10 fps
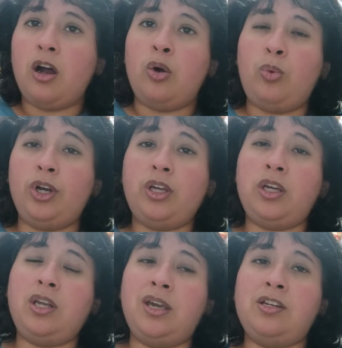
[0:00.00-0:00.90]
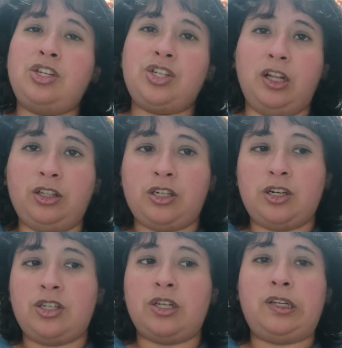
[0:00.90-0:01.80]
Working in
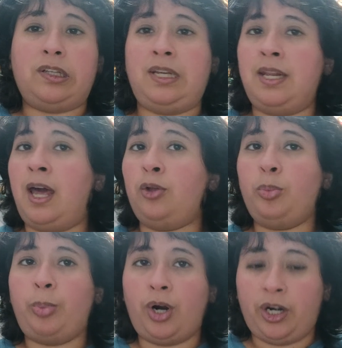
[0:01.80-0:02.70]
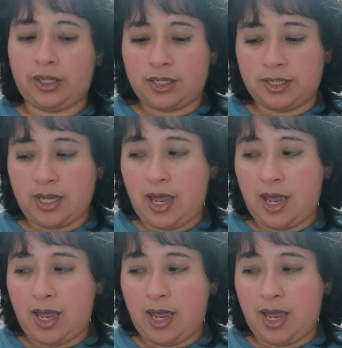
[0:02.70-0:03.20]
shelters, cleaning out parks,